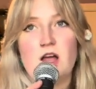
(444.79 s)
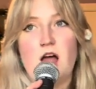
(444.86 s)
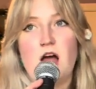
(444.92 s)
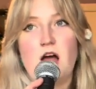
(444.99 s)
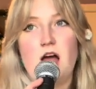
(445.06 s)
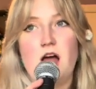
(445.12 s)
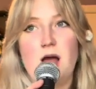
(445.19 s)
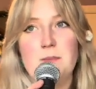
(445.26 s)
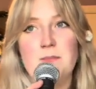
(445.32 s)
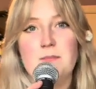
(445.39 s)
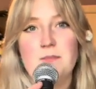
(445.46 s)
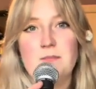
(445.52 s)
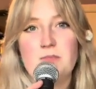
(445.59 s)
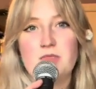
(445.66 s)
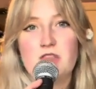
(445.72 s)

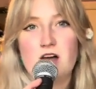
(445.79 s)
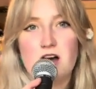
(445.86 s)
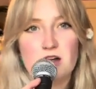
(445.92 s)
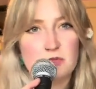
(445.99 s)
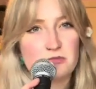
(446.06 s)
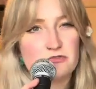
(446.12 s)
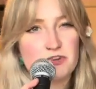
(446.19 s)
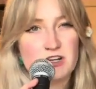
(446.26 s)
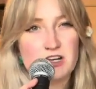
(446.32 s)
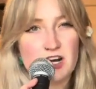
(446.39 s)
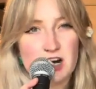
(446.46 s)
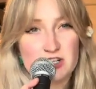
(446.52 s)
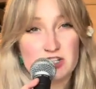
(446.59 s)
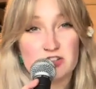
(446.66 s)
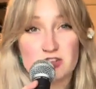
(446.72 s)
I would find it
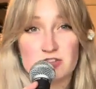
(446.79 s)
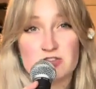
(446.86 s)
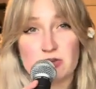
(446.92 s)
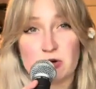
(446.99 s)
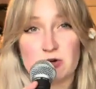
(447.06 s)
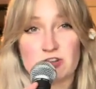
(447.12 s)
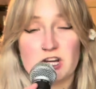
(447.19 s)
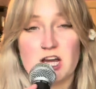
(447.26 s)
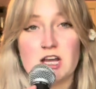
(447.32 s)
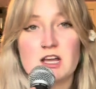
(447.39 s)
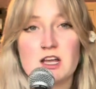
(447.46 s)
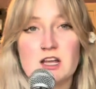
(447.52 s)
hard to just crochet.